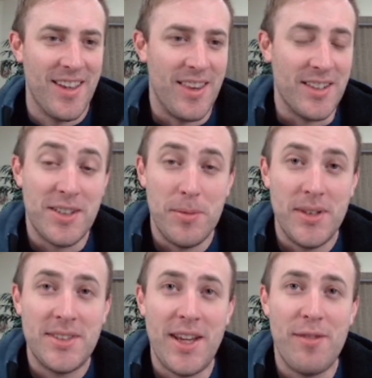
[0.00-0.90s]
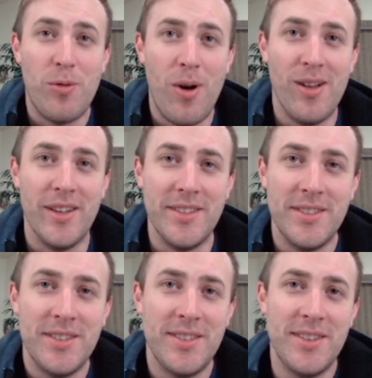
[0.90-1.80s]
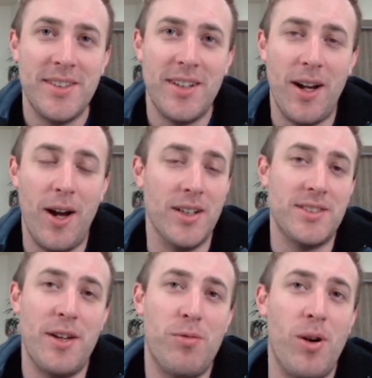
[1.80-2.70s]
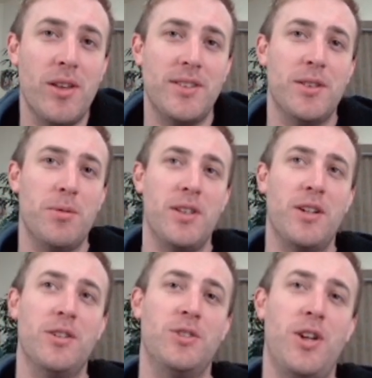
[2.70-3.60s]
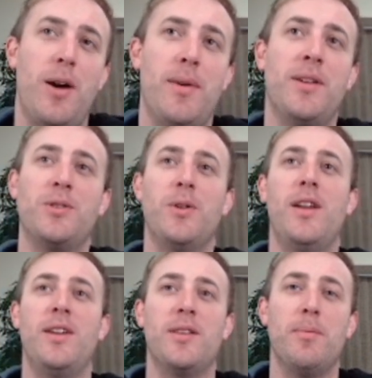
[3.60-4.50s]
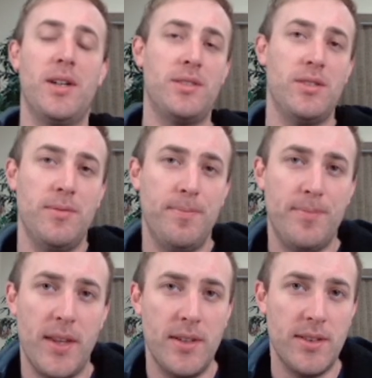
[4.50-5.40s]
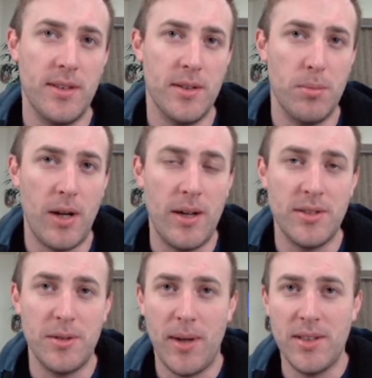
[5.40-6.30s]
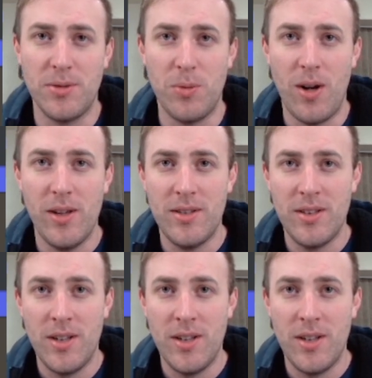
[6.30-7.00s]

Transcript: That's going to be Safe Wallet. Safe Wallet did a really good job integrating the mixer into their browser-based wallet.